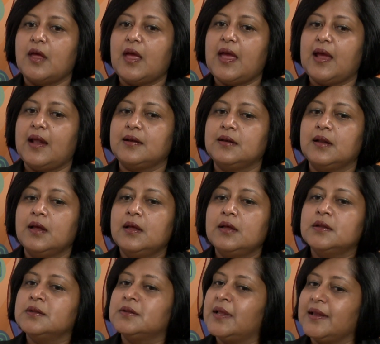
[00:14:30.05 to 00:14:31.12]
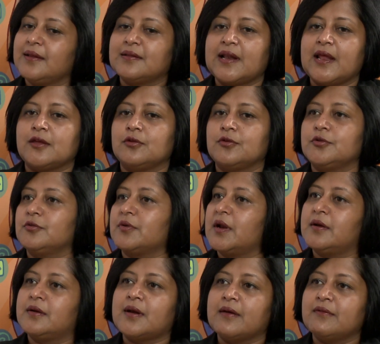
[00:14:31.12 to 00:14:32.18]
And things like, you know, you can
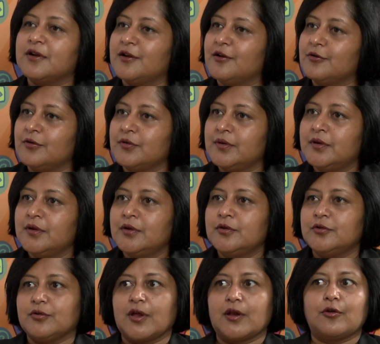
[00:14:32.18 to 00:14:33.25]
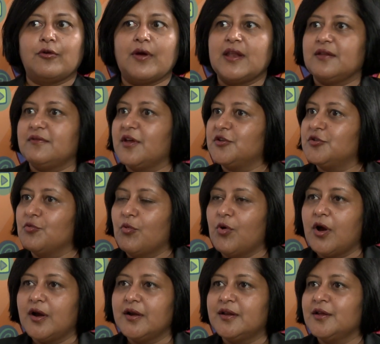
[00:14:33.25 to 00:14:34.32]
travel alone, you can go anywhere you
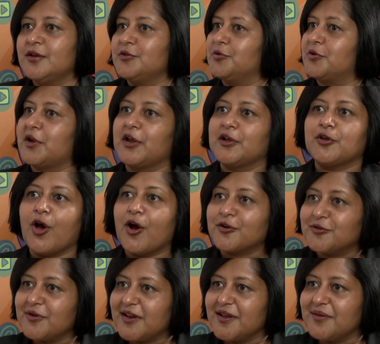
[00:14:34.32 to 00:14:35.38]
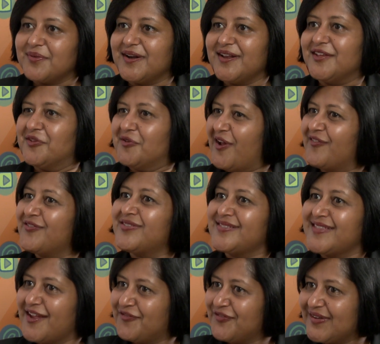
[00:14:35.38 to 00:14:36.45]
want, you can talk to anybody, you have
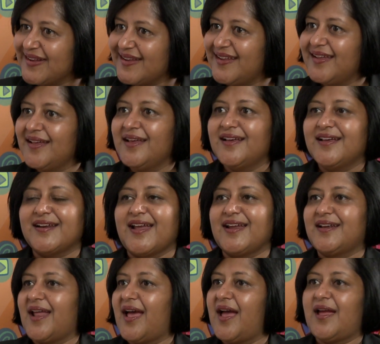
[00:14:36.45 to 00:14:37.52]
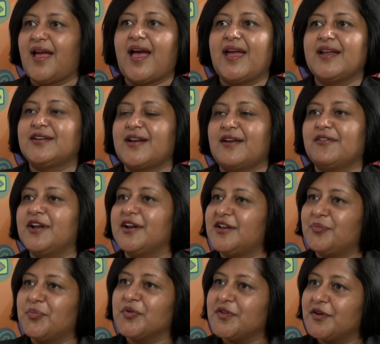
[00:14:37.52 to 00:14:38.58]
safety, right? I travel
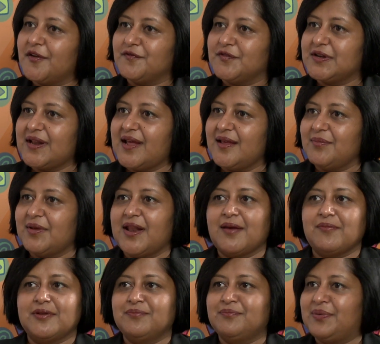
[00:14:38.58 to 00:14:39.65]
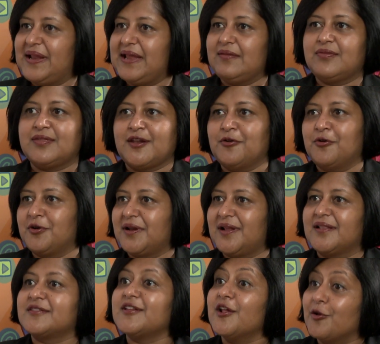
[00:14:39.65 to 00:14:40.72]
80% of the time, and I'm in planes and
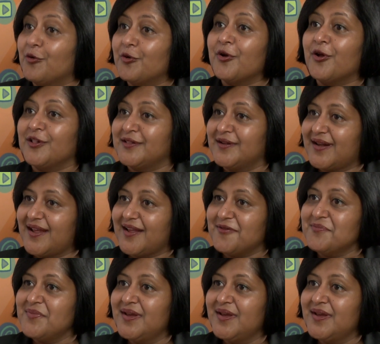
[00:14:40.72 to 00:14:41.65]
hotels alone all the time.